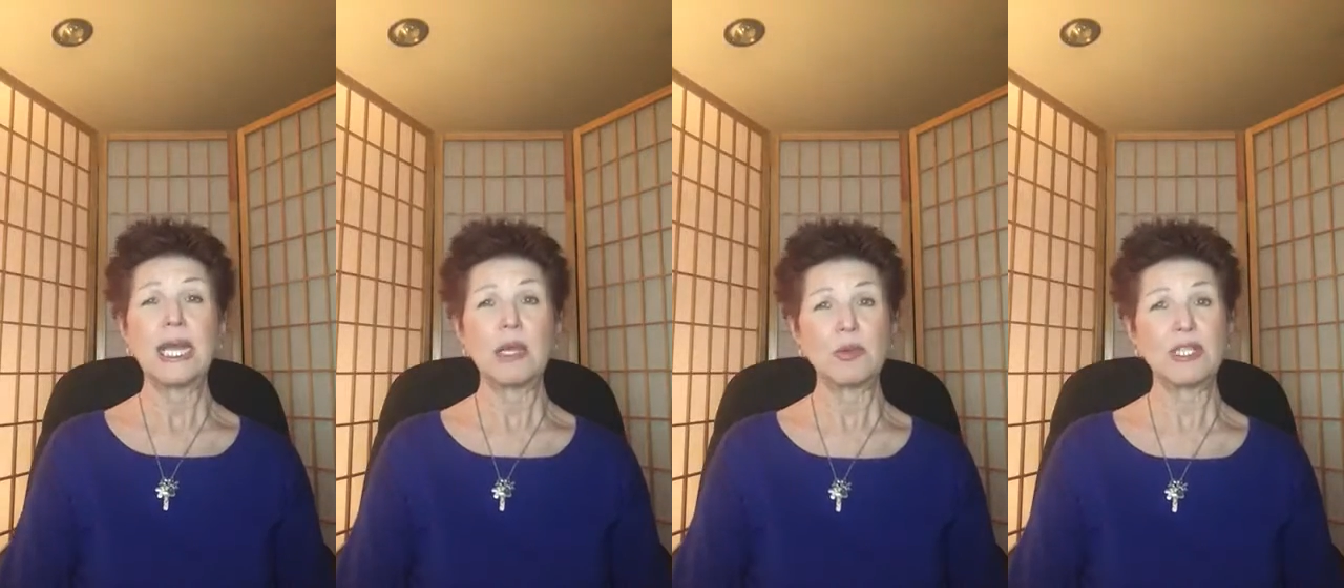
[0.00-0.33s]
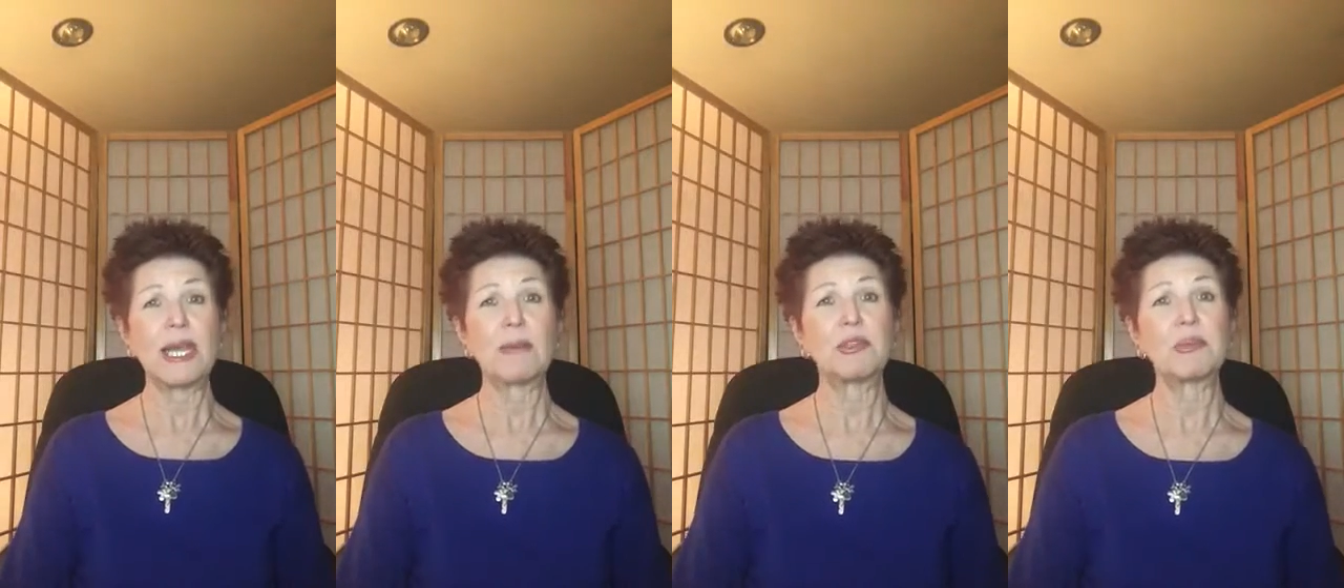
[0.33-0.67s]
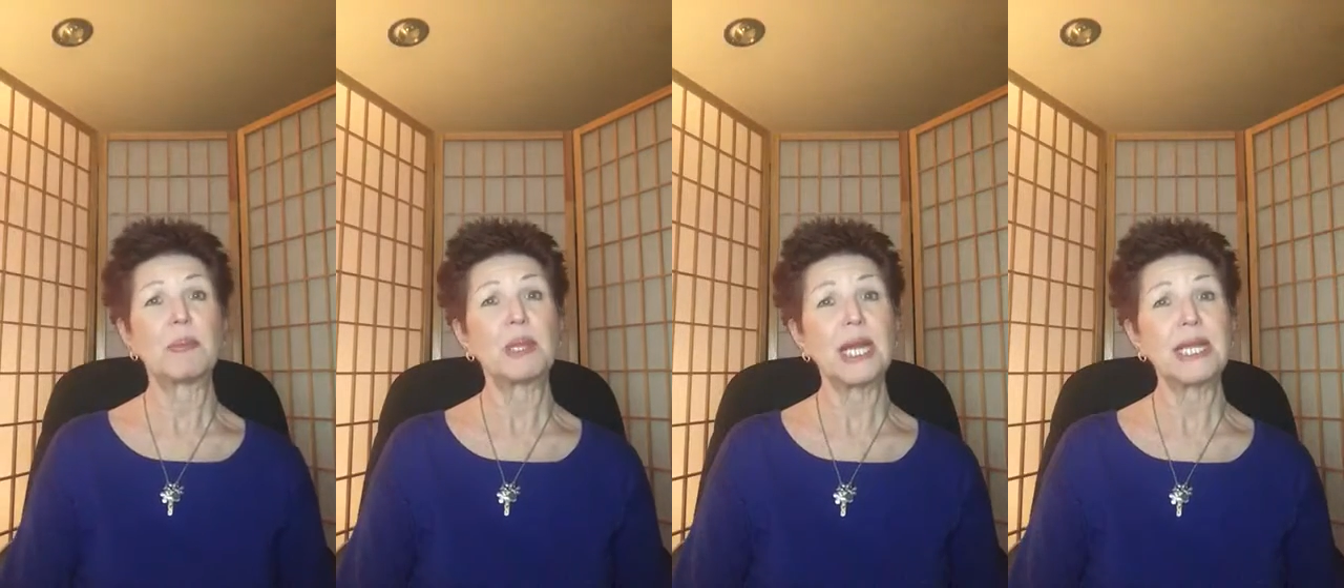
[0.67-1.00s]
he was able to
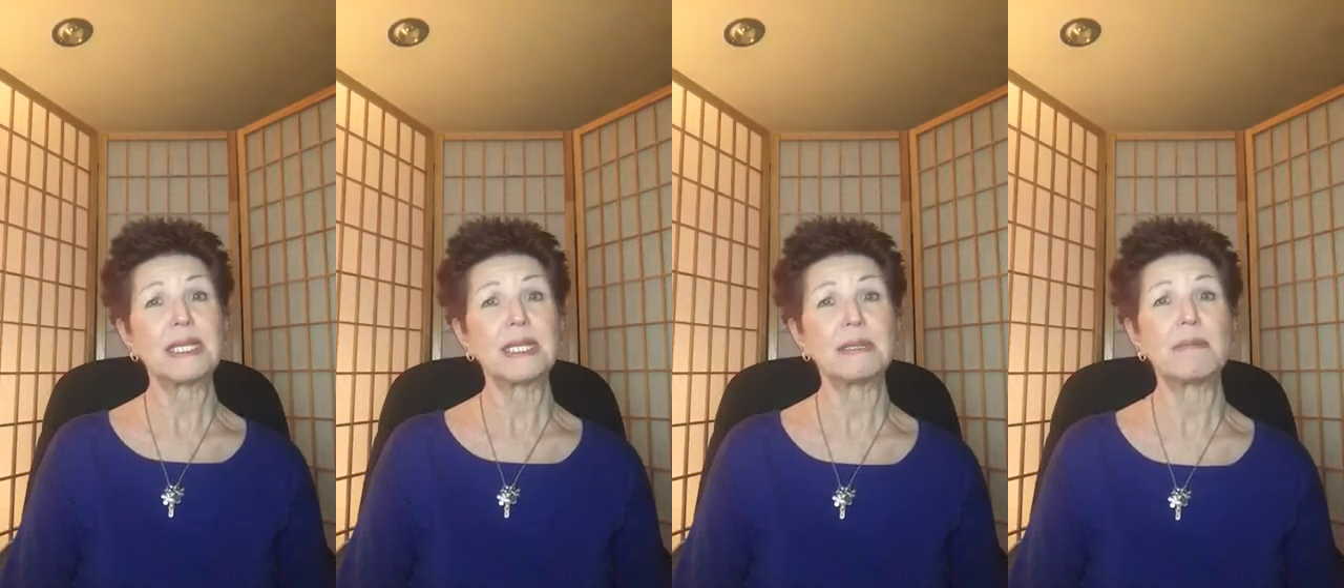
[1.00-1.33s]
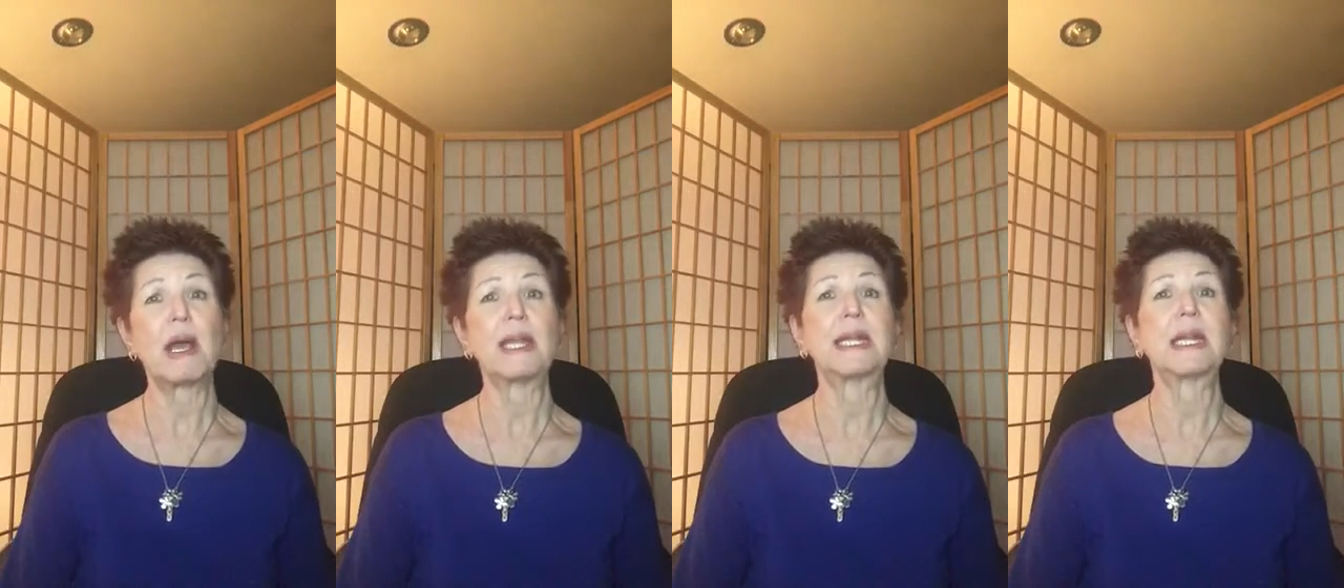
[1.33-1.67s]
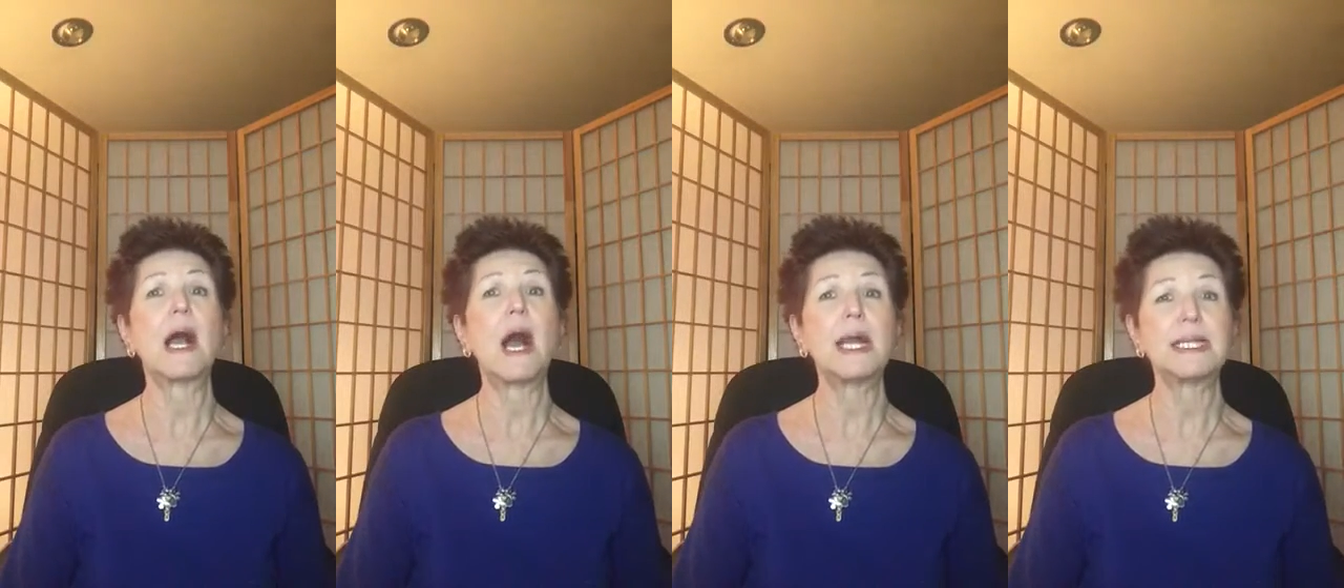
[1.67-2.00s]
place his mind in
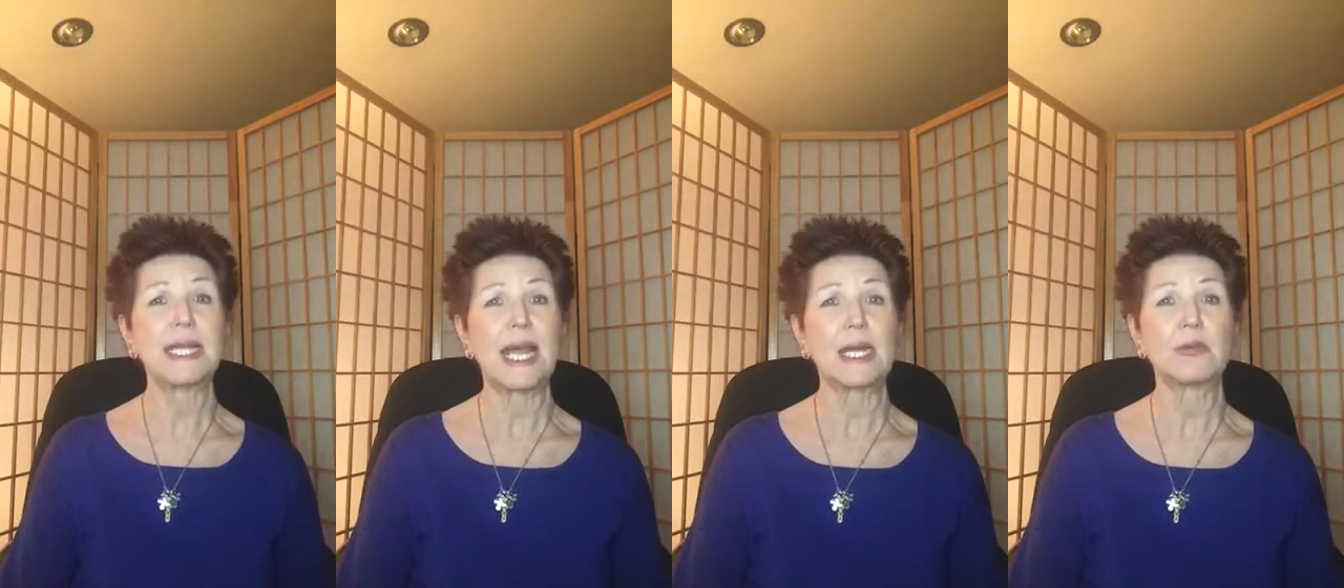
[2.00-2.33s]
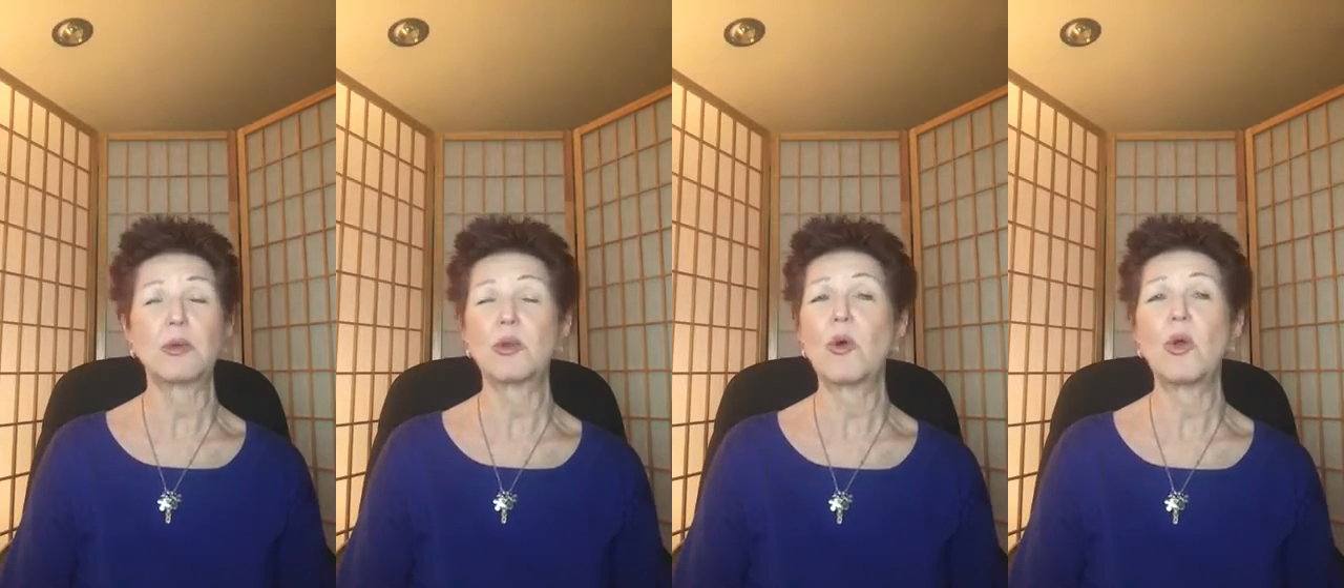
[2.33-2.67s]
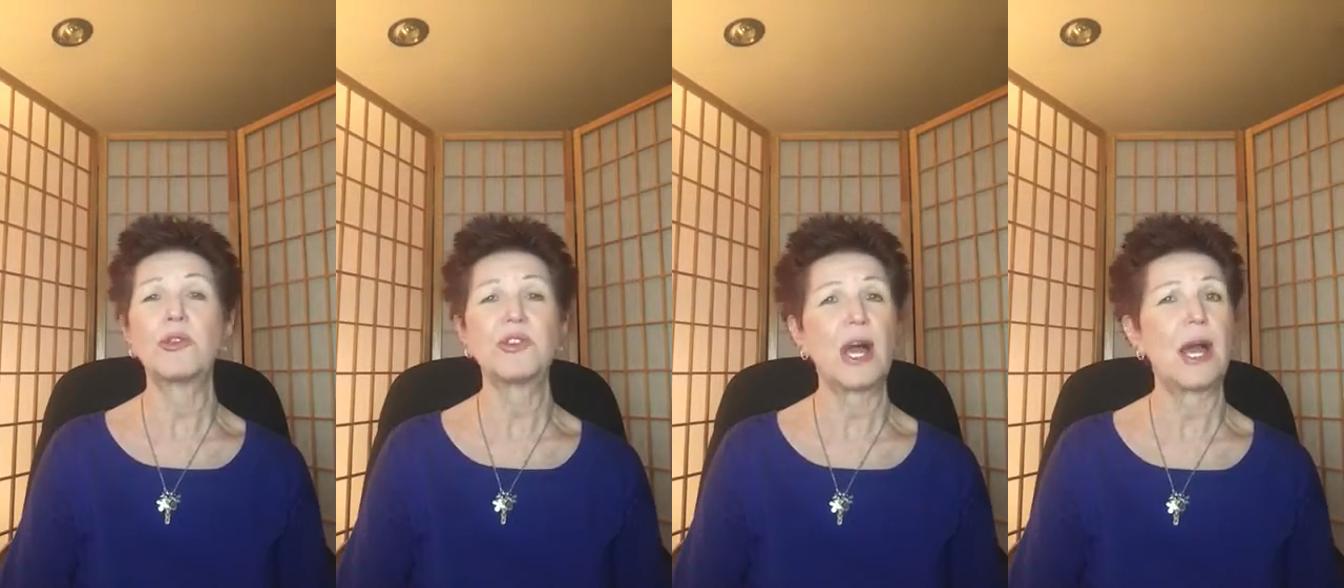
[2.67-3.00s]
contact with
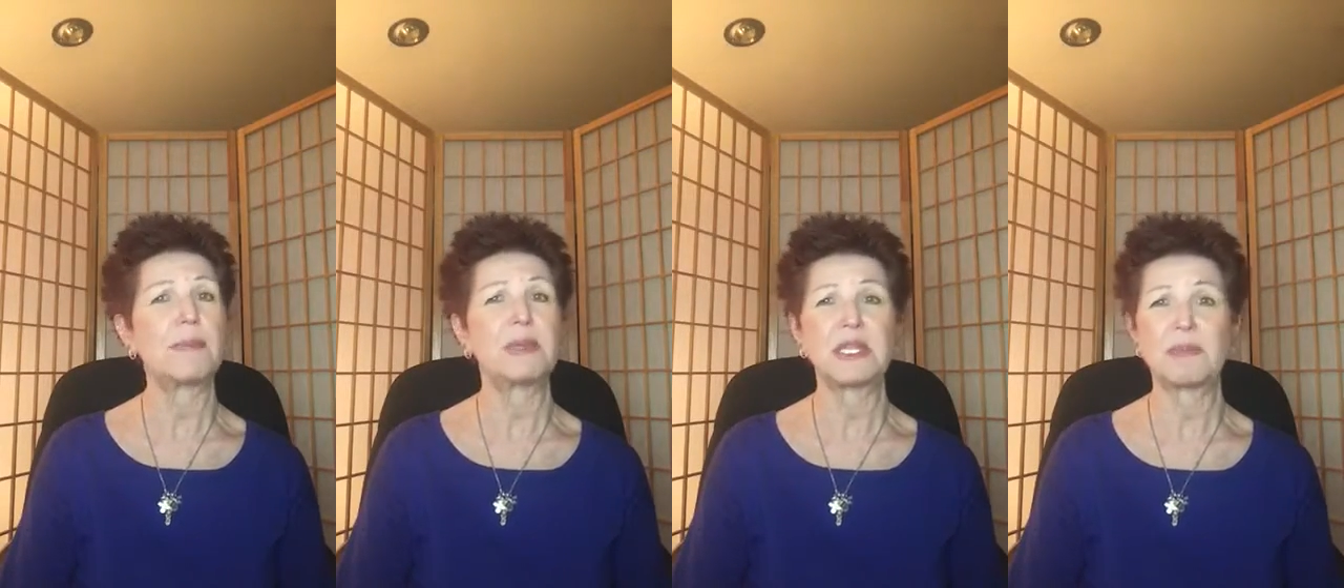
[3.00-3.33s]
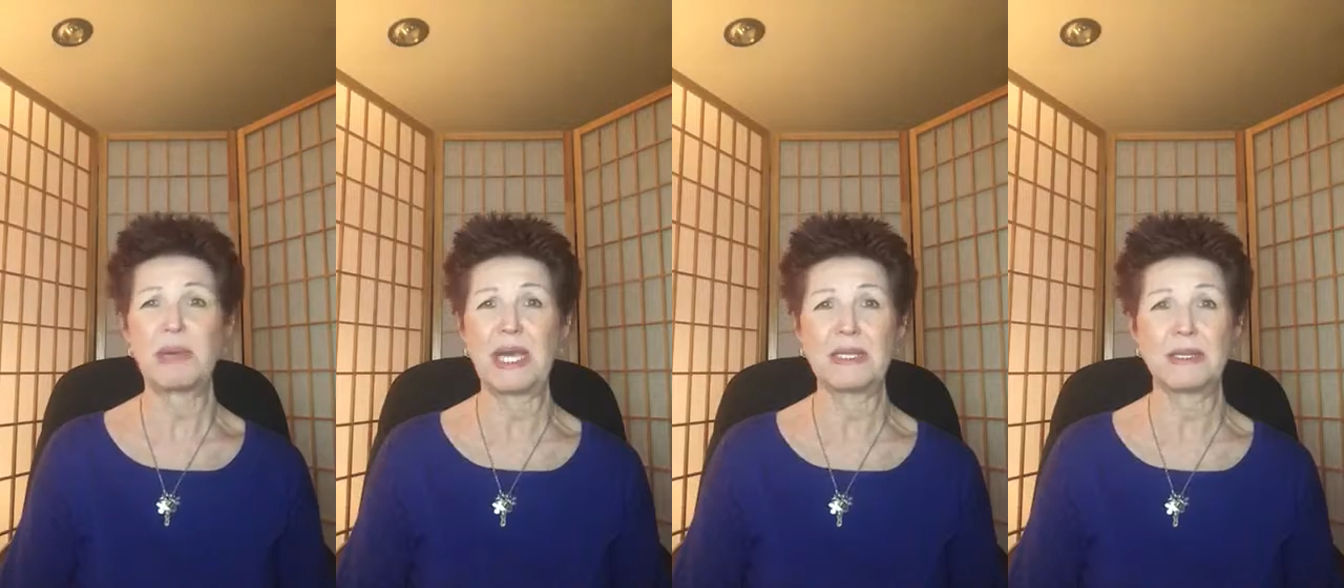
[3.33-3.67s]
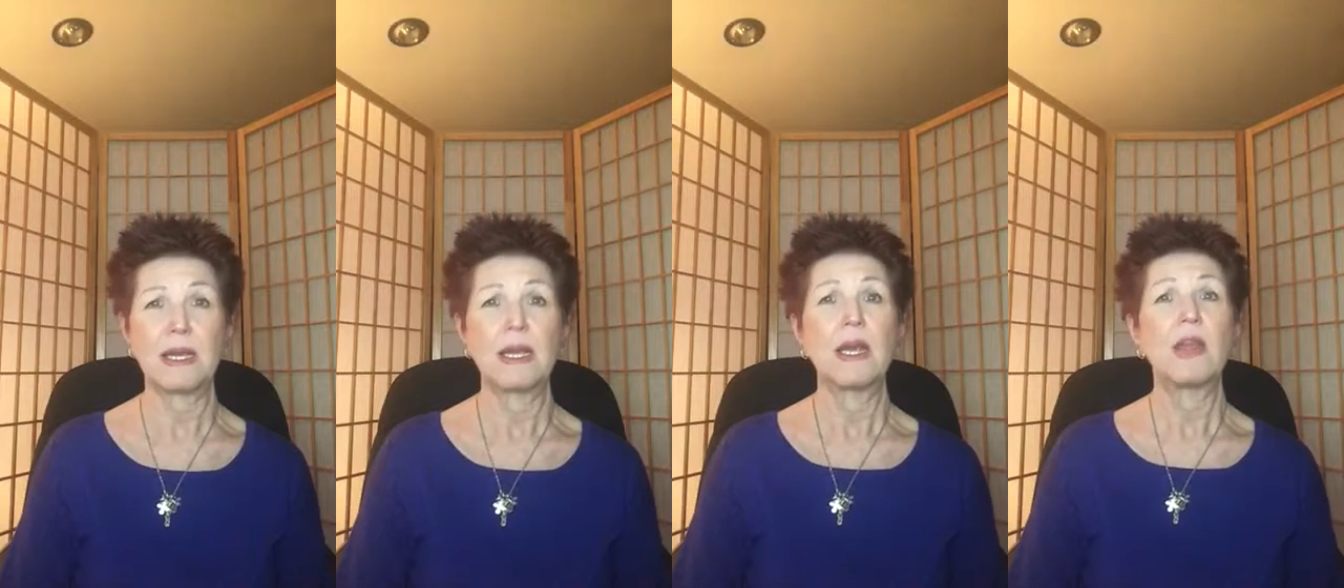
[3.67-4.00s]
all time and space,